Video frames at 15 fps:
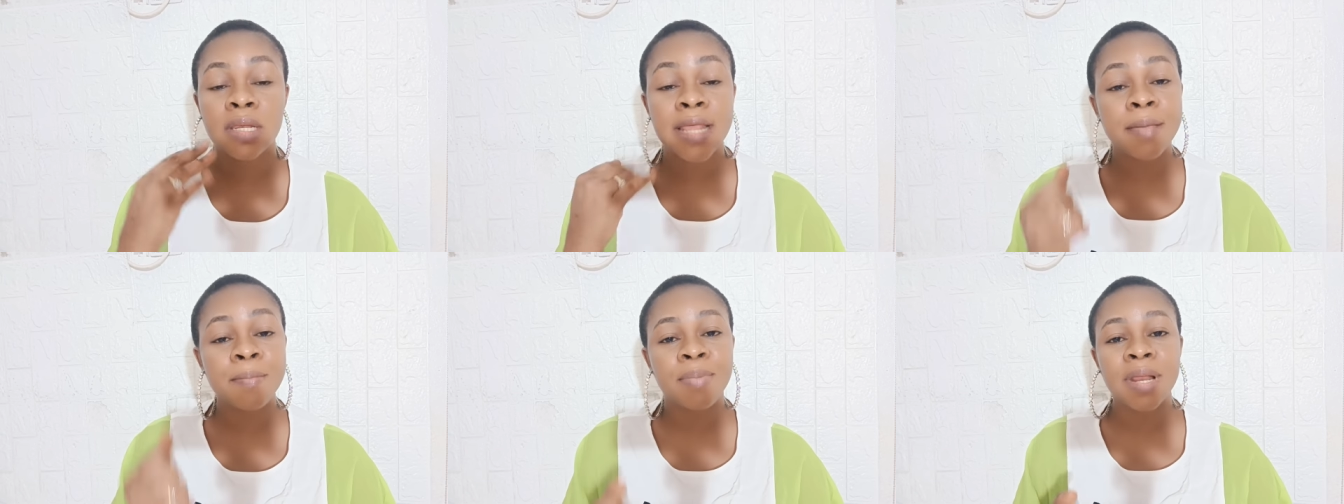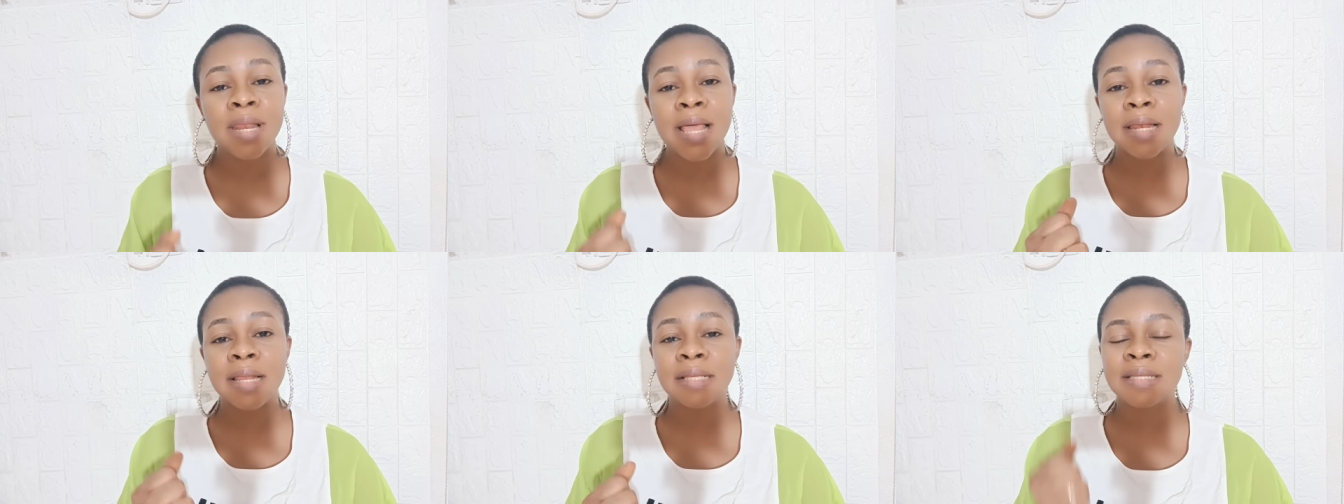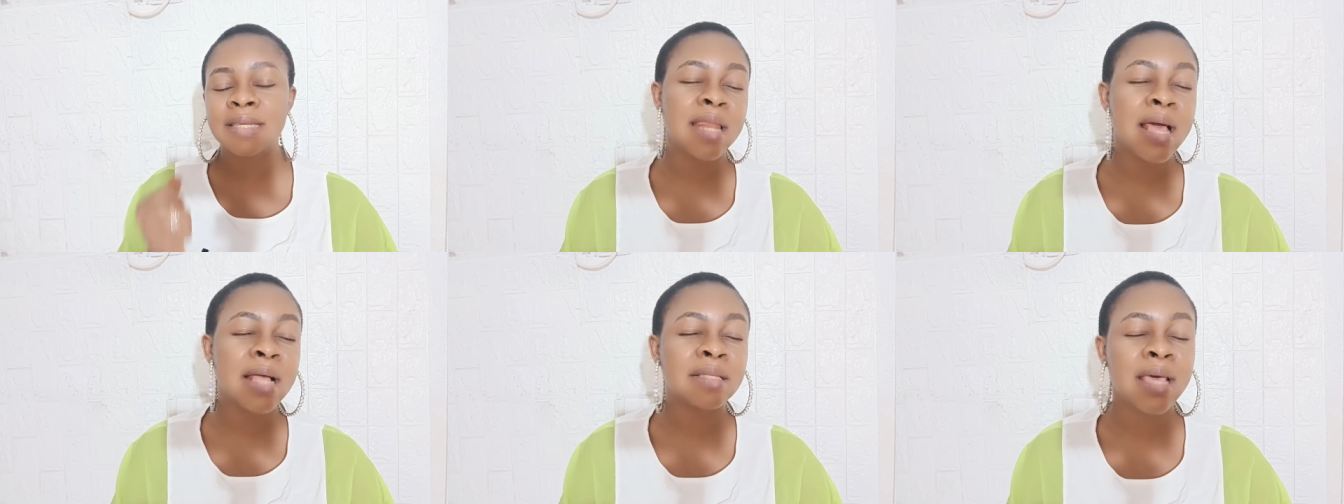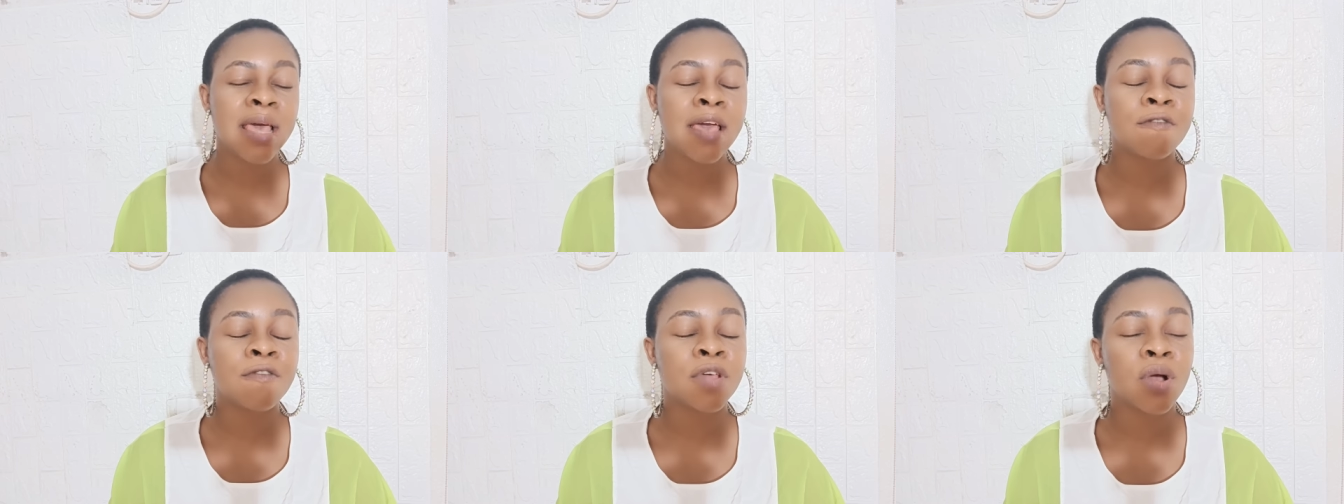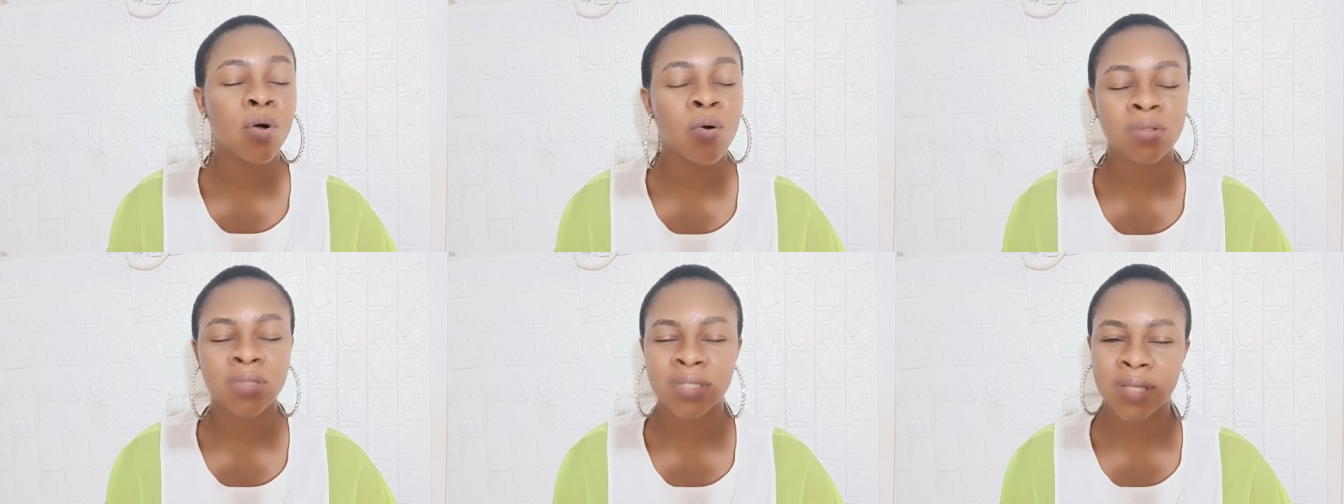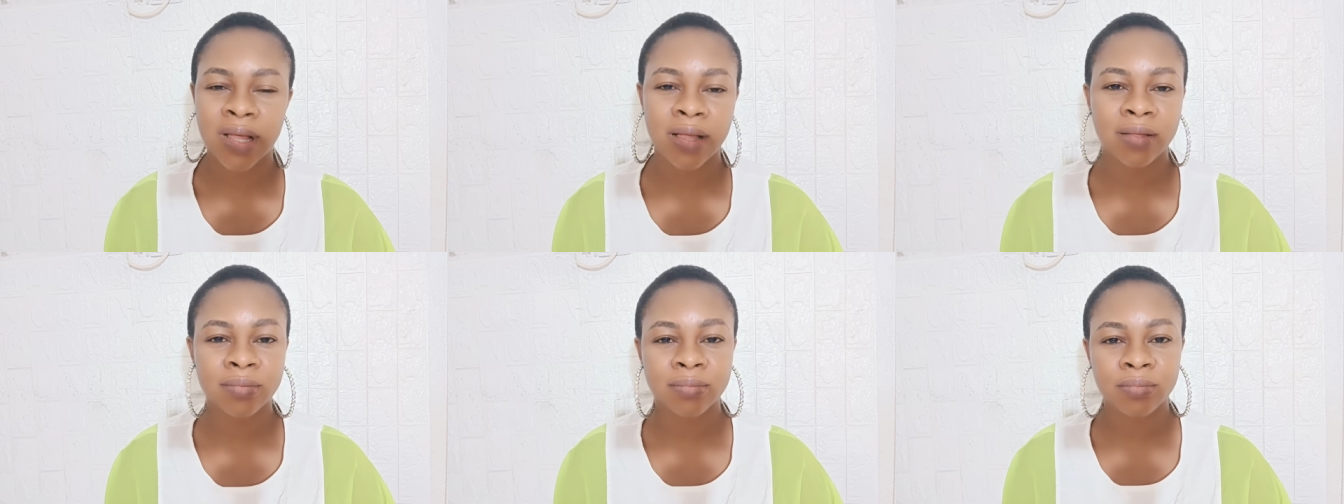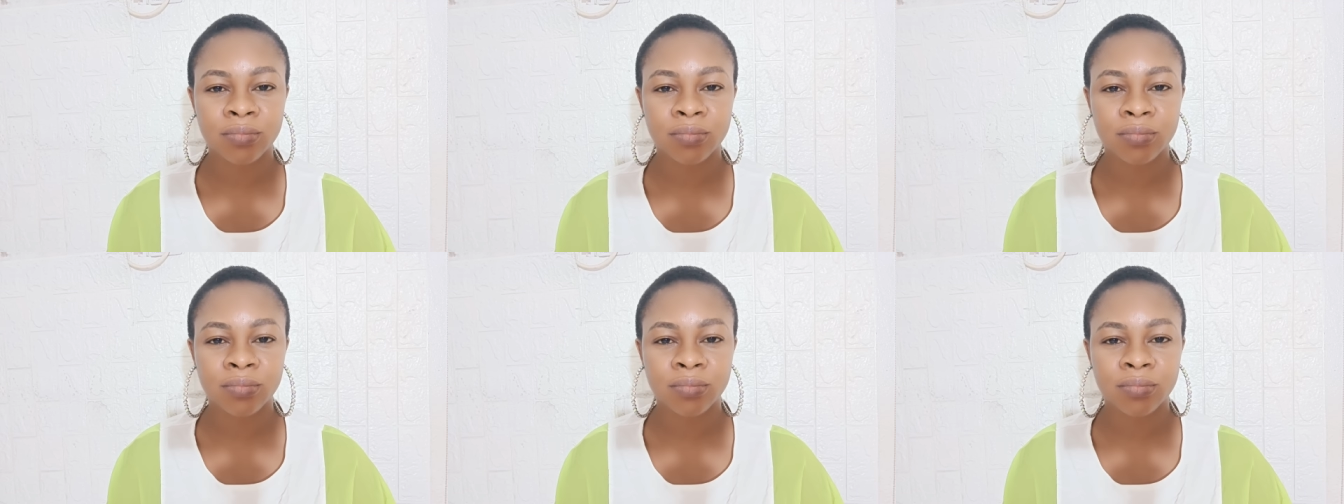Then pray like this, let every altar